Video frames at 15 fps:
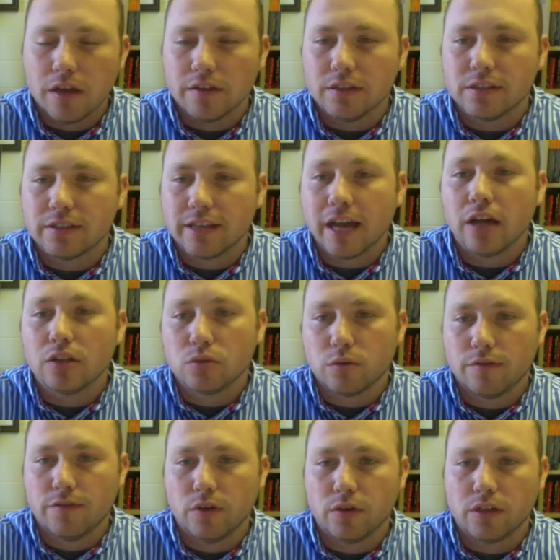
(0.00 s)
The scouts were
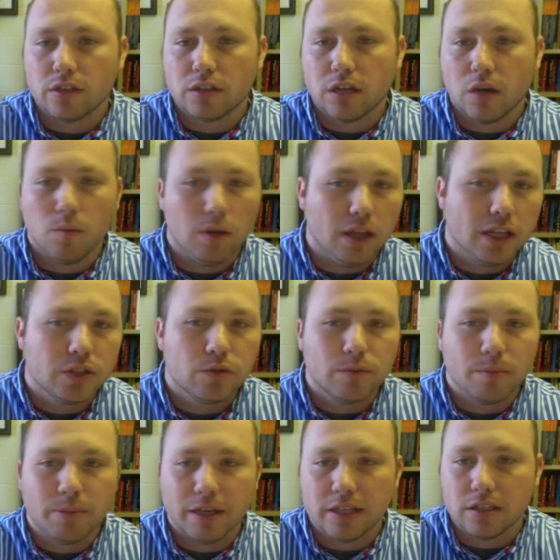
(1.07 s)
focused on, well, let's
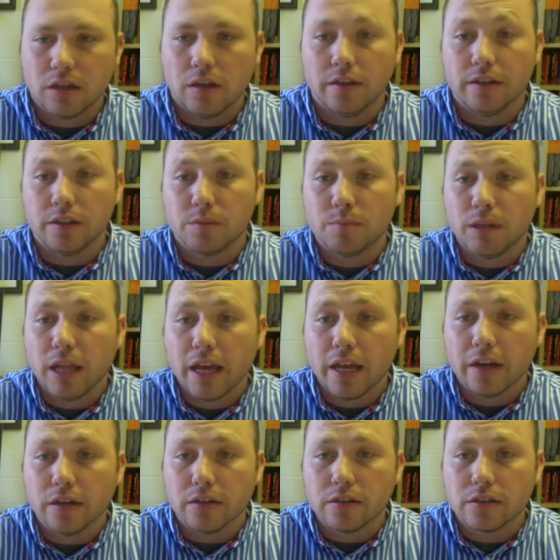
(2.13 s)
replace all of these
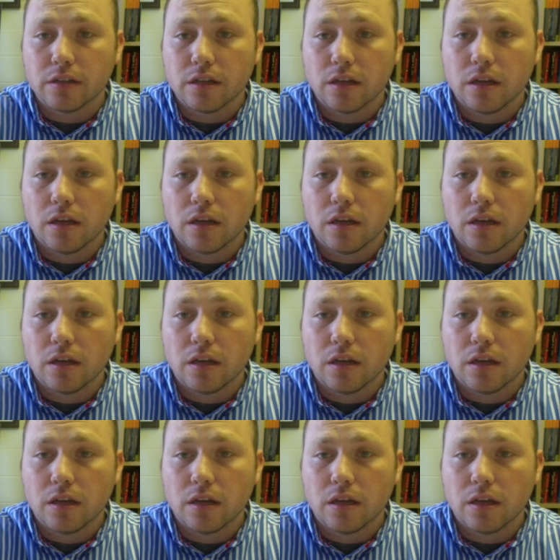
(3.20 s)
players.